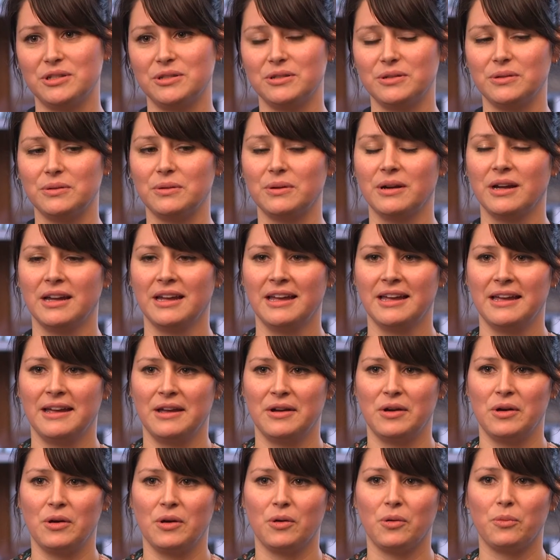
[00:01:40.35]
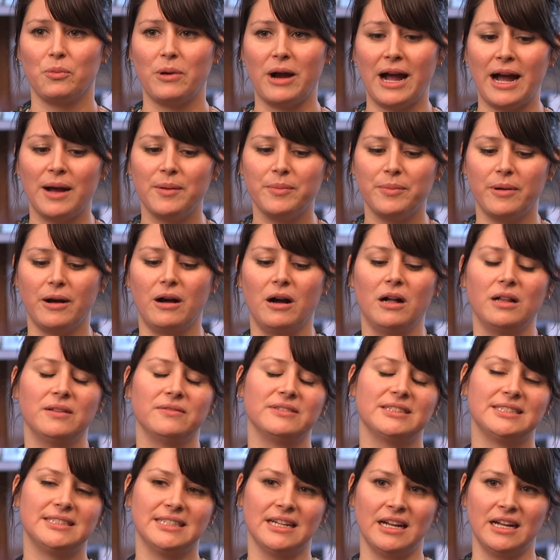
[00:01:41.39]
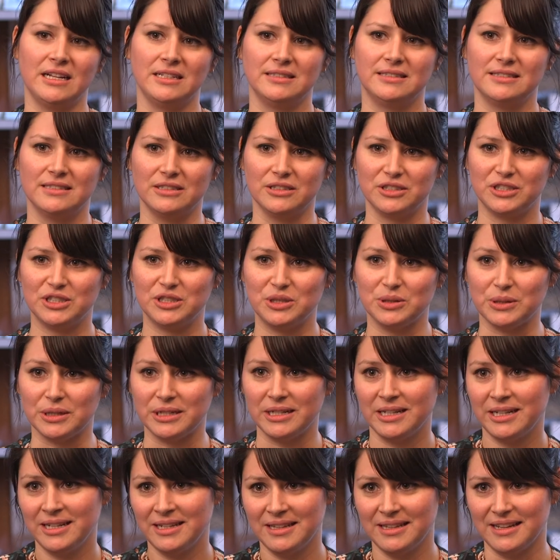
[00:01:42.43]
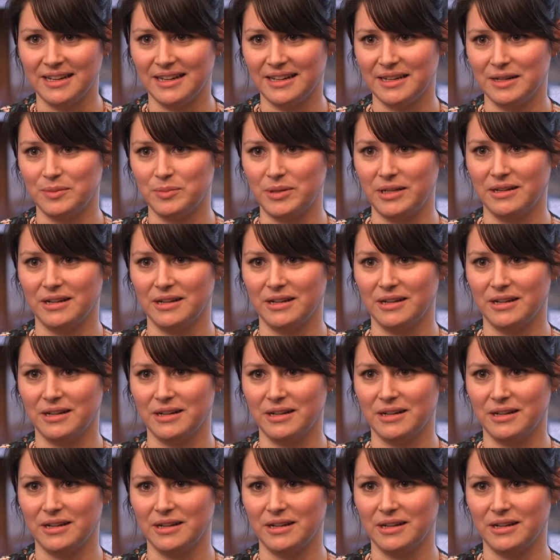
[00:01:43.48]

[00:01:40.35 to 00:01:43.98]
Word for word: to wrap all of the science in a story that can be